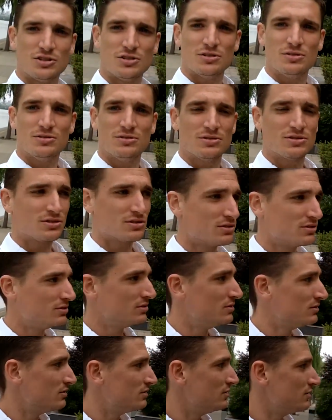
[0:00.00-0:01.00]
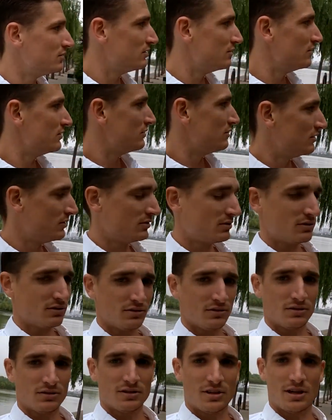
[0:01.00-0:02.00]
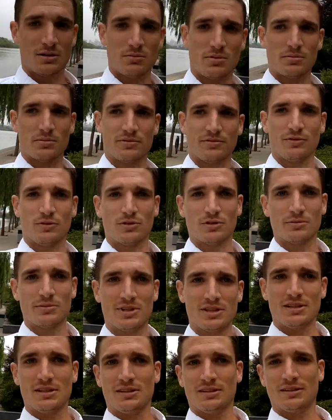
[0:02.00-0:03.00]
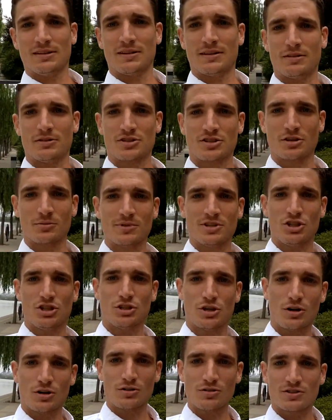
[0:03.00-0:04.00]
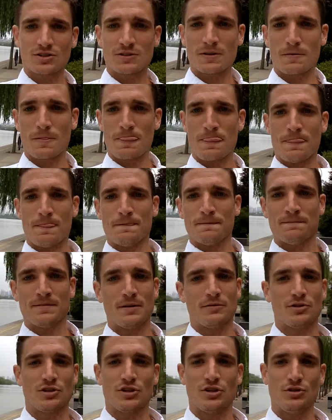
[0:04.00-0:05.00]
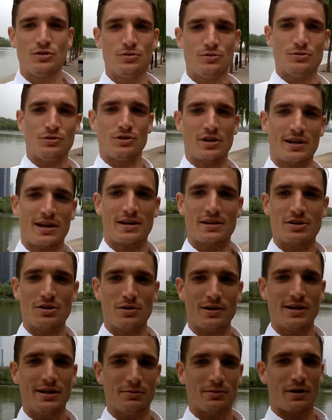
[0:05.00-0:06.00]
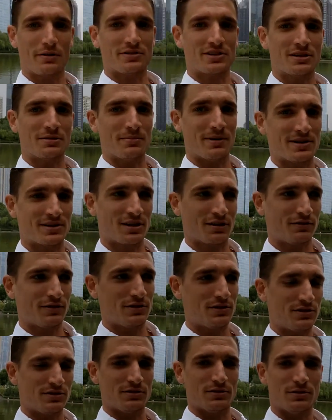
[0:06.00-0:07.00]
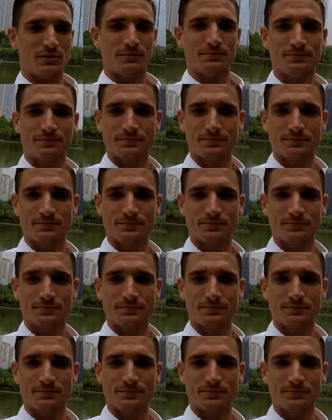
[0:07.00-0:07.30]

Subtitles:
shoes, and we performed it. There's so many shows. It was huge. I had no idea what I was getting myself into,